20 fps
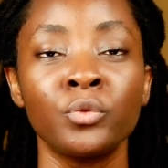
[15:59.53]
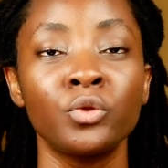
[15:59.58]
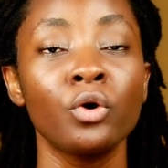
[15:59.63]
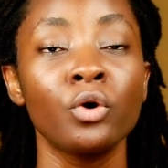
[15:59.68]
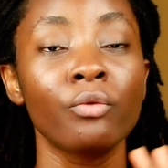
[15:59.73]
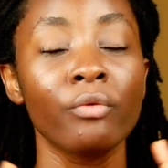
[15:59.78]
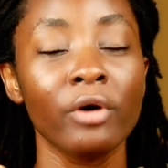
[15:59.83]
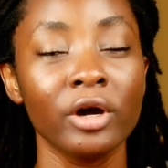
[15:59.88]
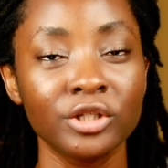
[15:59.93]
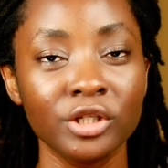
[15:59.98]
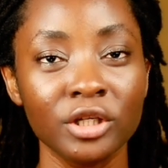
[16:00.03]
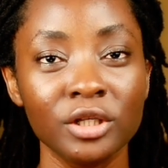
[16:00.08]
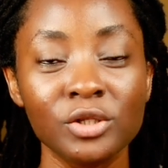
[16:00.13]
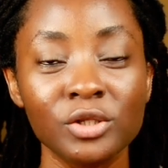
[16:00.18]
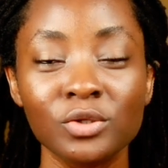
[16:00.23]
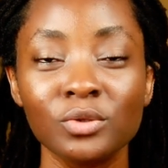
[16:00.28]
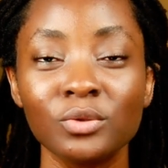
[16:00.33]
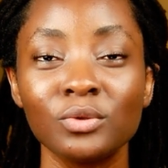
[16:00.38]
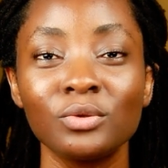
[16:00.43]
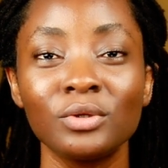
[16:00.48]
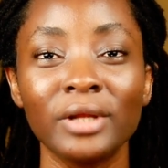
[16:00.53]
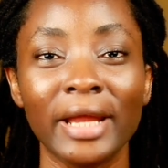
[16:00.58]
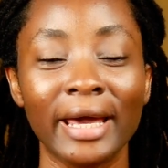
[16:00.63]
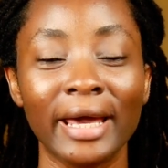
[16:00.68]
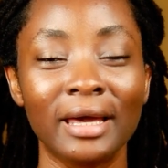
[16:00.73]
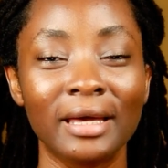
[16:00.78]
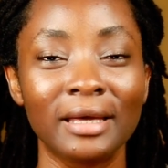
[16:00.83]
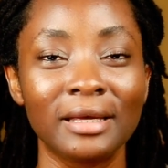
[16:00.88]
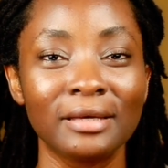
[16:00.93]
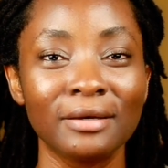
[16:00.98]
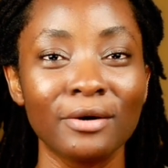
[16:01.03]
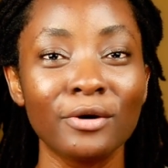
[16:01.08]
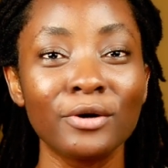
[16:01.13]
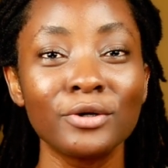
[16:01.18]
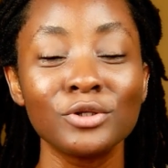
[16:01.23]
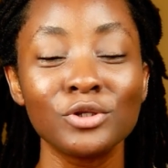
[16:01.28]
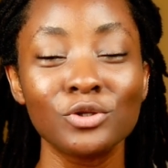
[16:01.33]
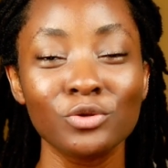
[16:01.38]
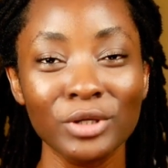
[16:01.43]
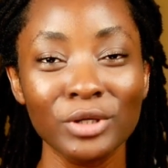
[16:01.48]
Don't rush into like
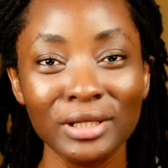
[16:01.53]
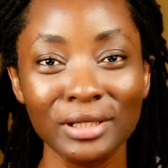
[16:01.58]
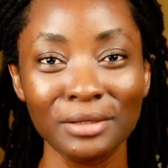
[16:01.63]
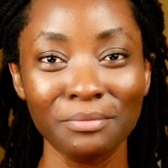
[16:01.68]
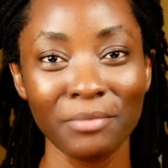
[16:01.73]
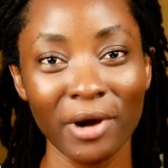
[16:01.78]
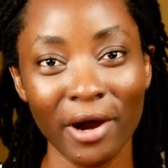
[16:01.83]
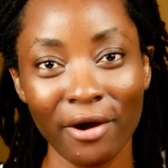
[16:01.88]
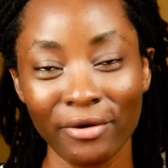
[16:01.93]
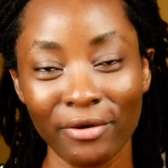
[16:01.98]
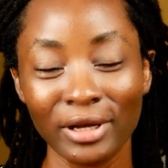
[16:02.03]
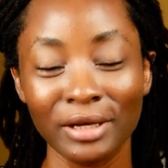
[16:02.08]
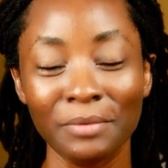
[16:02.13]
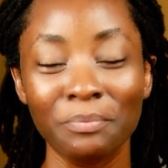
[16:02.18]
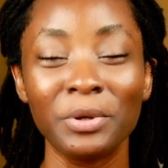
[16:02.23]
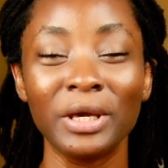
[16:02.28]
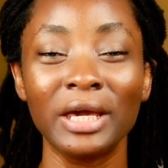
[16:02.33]
undoing the marrying.